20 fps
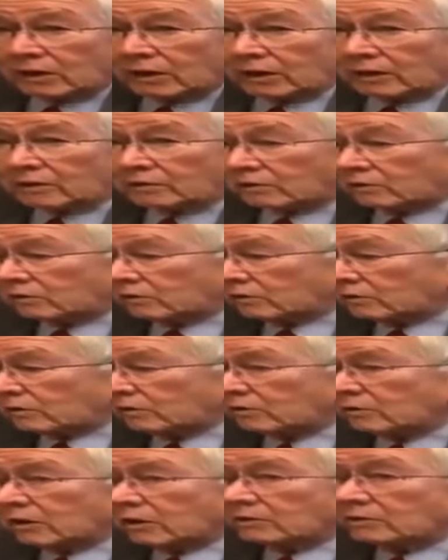and
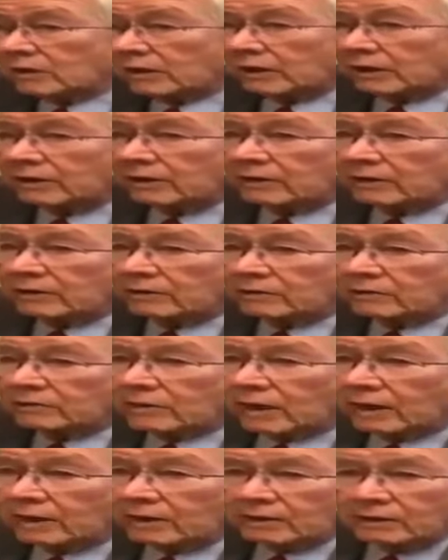they
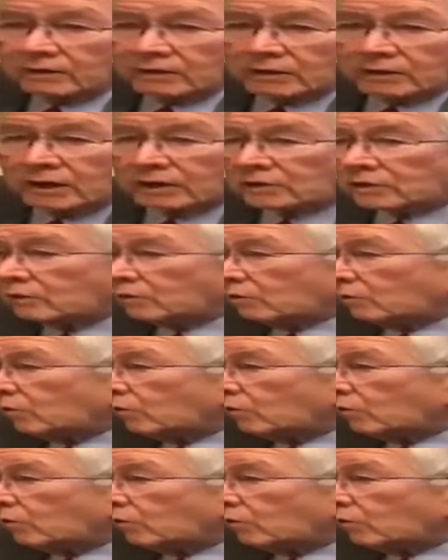get their